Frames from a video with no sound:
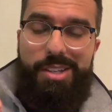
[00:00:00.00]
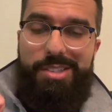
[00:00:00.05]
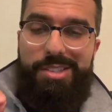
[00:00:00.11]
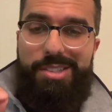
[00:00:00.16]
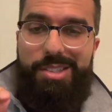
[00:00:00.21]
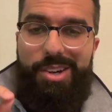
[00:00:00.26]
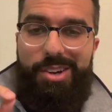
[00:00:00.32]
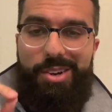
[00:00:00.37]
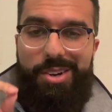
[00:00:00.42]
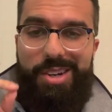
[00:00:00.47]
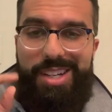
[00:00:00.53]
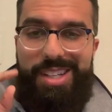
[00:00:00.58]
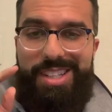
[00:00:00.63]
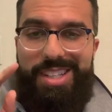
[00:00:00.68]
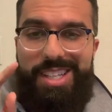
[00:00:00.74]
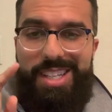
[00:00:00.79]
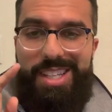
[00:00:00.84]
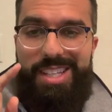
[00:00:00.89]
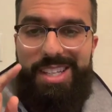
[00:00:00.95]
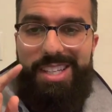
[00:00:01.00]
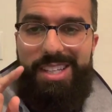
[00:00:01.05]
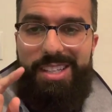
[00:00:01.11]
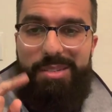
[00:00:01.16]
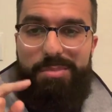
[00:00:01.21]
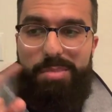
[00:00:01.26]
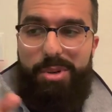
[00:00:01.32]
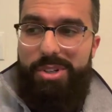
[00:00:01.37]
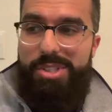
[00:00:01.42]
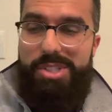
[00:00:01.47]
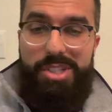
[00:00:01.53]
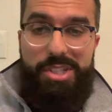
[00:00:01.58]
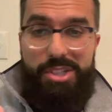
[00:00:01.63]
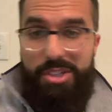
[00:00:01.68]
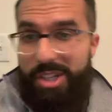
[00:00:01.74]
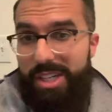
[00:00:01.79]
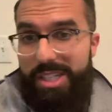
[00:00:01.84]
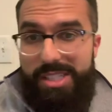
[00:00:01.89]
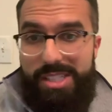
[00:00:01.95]
So the person
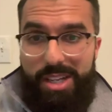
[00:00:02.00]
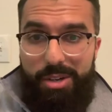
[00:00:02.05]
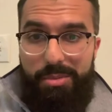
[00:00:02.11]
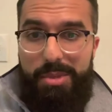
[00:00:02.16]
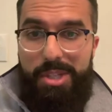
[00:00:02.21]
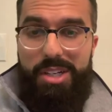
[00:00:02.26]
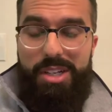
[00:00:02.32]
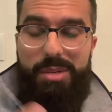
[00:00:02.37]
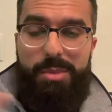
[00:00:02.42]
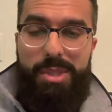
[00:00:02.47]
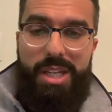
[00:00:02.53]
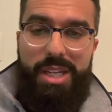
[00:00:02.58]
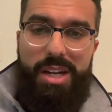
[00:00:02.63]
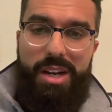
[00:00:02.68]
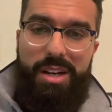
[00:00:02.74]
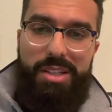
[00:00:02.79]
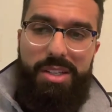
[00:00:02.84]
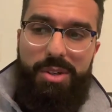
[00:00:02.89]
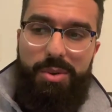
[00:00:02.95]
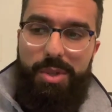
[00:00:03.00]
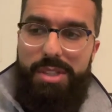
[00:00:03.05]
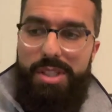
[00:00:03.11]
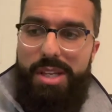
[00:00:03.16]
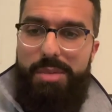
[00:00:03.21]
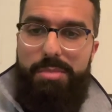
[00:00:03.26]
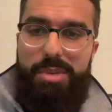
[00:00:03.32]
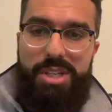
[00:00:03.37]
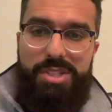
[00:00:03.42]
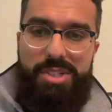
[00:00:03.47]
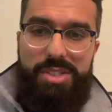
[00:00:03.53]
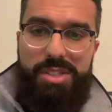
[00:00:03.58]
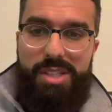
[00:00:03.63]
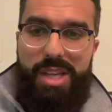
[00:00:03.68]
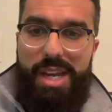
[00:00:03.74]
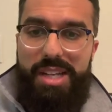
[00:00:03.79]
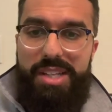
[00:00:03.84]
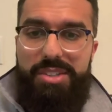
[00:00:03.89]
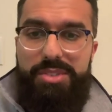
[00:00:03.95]
you're going to tell me, you're going to be like, oh, you know what, the
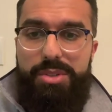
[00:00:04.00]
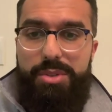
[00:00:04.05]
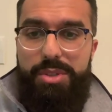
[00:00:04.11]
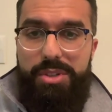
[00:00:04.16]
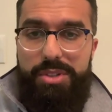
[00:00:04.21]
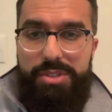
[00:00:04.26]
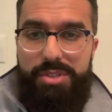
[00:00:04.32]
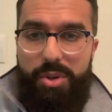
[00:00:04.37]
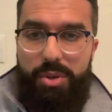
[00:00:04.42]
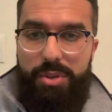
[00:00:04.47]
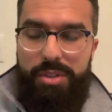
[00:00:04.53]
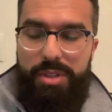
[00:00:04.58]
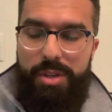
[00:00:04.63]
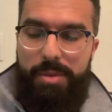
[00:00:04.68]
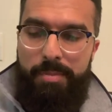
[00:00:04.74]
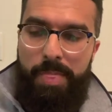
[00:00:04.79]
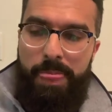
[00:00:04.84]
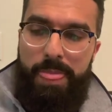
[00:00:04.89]
patient's 82 years old.